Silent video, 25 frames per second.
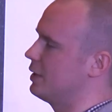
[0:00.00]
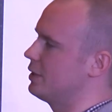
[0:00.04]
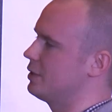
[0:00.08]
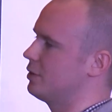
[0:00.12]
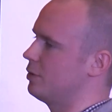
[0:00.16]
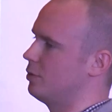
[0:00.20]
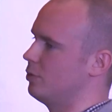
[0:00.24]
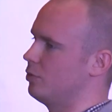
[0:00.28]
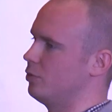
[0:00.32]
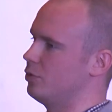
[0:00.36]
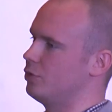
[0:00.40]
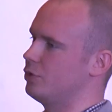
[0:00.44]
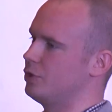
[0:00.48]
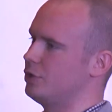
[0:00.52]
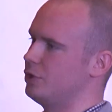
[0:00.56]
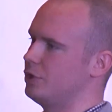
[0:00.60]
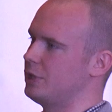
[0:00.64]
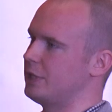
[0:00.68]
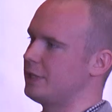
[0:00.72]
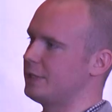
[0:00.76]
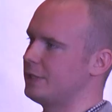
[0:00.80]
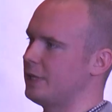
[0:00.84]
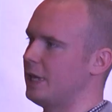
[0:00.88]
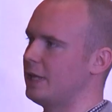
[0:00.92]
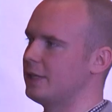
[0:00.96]
so
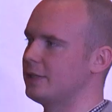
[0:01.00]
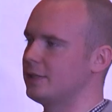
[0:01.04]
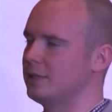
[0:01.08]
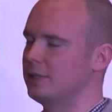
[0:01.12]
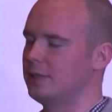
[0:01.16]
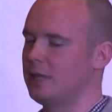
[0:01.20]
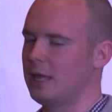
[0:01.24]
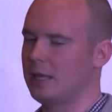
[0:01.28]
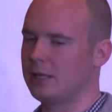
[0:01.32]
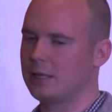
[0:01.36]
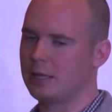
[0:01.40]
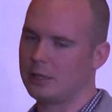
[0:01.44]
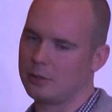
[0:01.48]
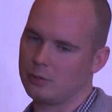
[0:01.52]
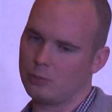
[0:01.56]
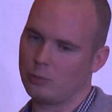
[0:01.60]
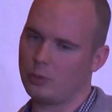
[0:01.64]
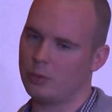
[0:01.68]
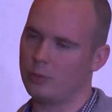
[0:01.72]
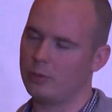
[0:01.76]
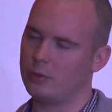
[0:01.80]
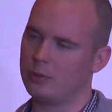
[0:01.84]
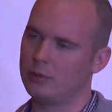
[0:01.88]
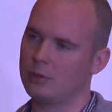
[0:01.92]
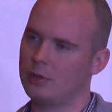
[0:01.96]
just test it then and we
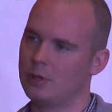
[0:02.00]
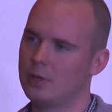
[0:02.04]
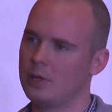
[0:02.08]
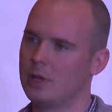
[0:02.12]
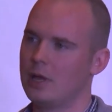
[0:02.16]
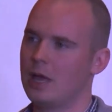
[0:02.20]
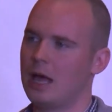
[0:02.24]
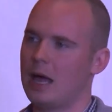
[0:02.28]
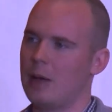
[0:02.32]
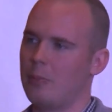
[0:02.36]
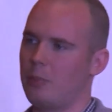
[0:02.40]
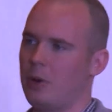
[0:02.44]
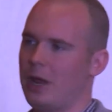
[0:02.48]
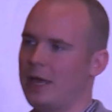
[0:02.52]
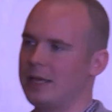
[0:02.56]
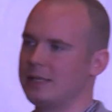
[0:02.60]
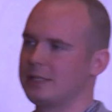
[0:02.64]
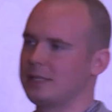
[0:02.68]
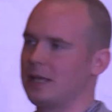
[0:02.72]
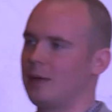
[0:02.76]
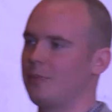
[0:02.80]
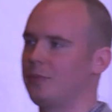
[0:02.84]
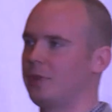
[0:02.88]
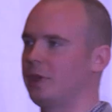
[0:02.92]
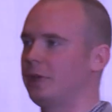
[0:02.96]
will apply
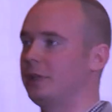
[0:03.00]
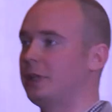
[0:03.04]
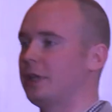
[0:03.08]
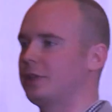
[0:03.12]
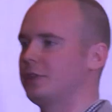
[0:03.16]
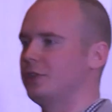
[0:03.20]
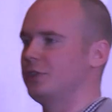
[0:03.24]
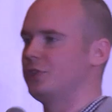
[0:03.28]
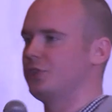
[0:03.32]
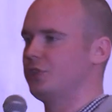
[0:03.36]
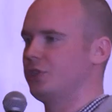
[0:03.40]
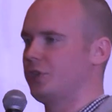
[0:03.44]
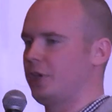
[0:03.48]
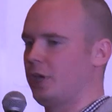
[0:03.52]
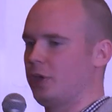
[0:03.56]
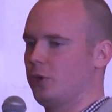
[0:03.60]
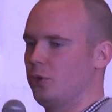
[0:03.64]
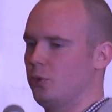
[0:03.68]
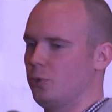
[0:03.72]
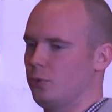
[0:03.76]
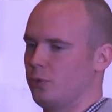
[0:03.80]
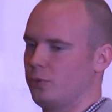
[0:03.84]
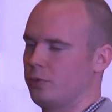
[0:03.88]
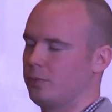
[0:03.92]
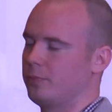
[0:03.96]
something that is
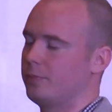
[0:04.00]
secure.